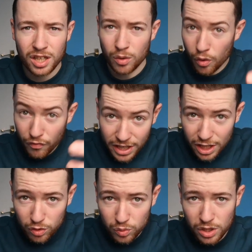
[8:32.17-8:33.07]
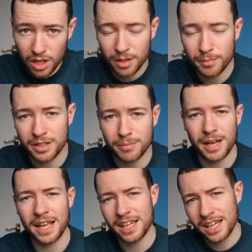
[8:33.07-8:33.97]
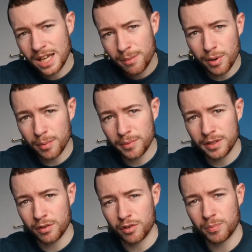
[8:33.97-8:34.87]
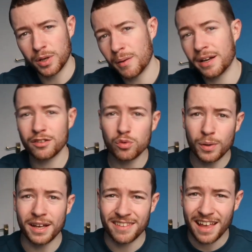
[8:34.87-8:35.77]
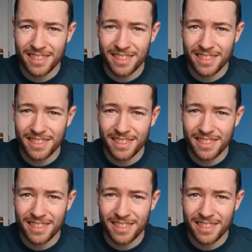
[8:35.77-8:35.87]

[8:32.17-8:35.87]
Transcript: What videos would you like me to make? Pop them in the comments below, and as always,